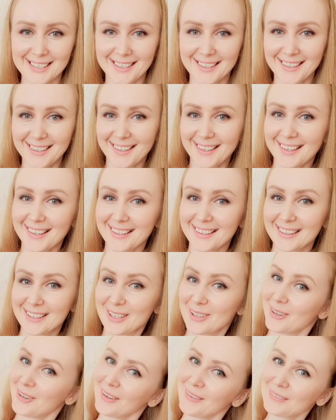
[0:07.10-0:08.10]

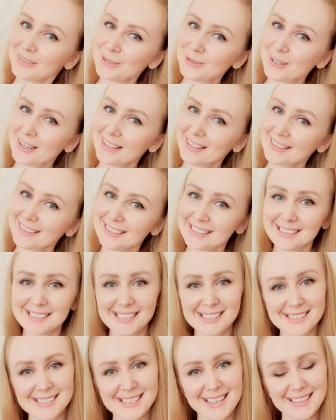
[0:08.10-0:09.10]
Hello everyone, this
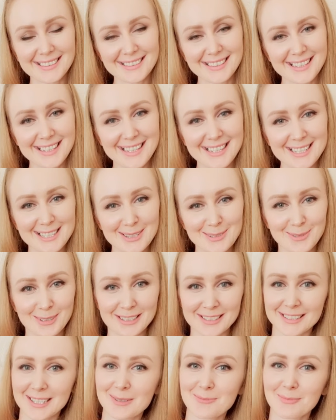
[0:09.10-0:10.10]
is Lana and
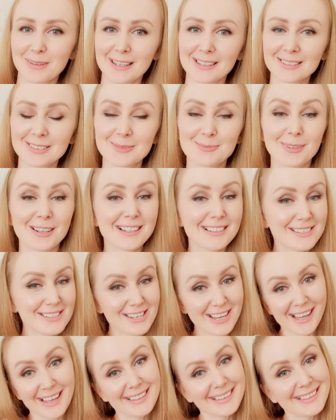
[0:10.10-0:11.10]
welcome back to my
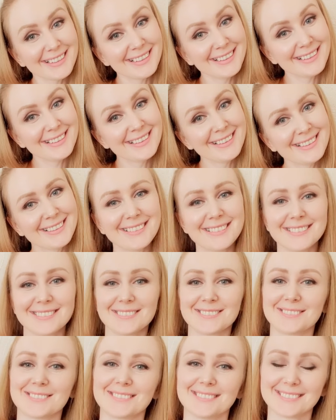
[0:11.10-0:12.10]
channel!
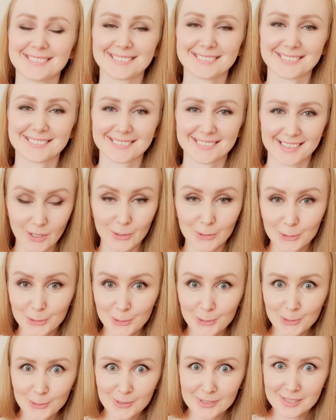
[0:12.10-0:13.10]

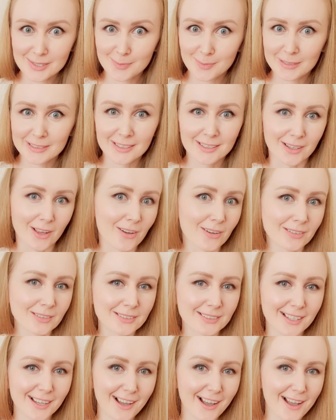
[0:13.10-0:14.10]
Ooh, it's been a long
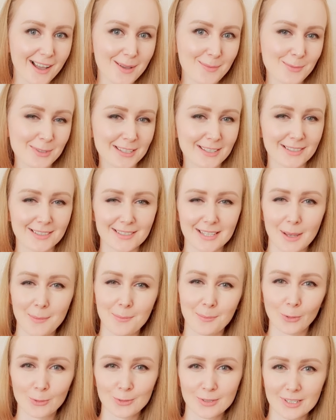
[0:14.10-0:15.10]
time since I
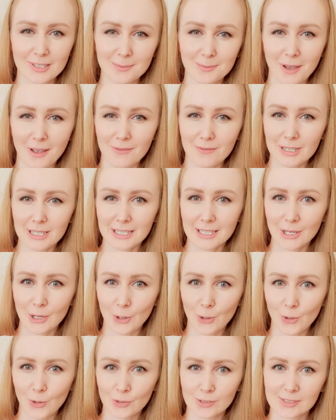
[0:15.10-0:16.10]
posted my
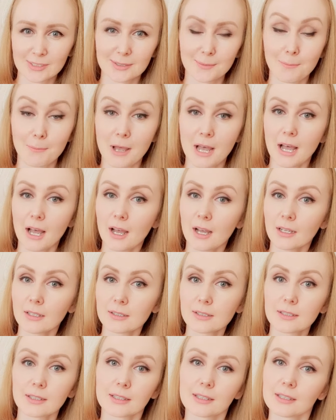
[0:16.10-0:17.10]
videos, but
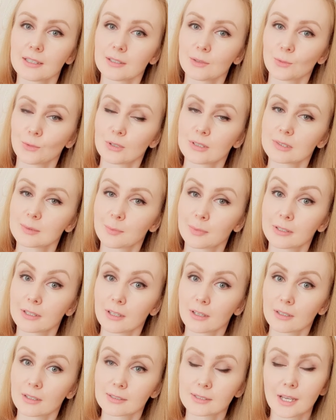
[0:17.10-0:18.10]
it was
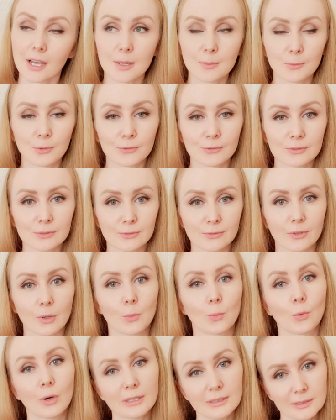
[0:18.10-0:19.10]
because I moved
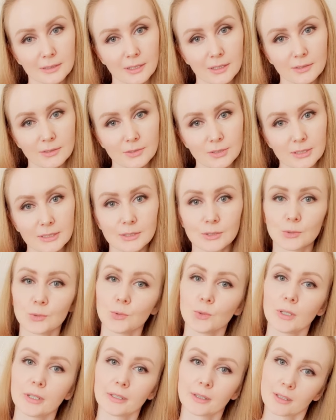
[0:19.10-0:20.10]
from one country
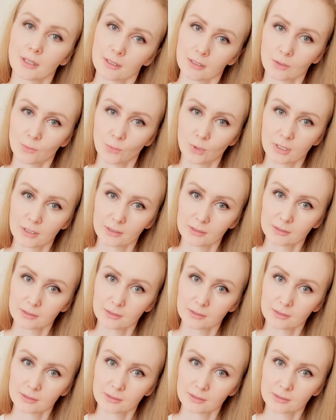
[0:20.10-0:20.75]
to another one.